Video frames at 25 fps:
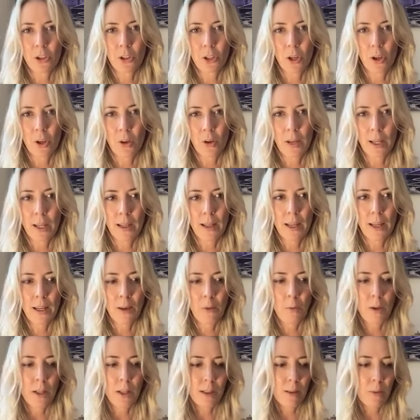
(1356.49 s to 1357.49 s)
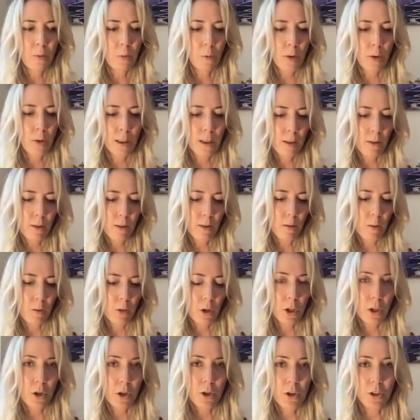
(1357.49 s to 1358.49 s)
showing like what
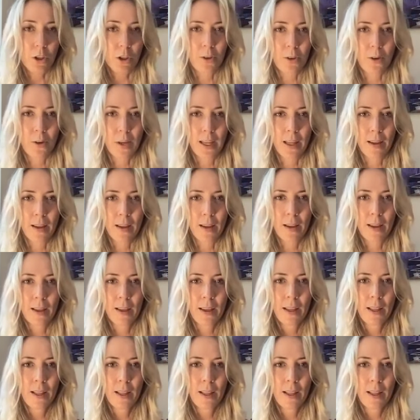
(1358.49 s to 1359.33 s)
you're doing